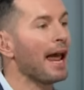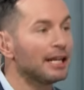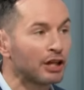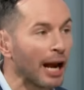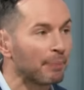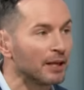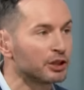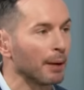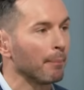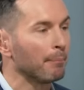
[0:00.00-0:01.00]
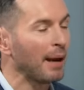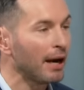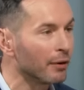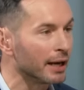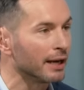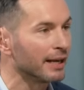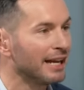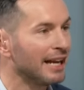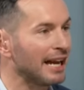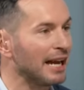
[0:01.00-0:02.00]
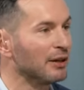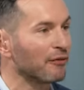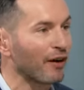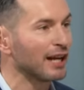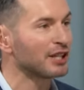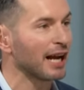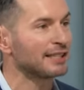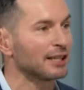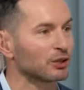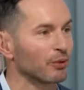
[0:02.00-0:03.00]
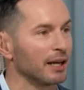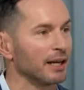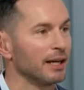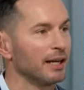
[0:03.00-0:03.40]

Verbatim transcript: a championship, period. I agree. In the franchise history.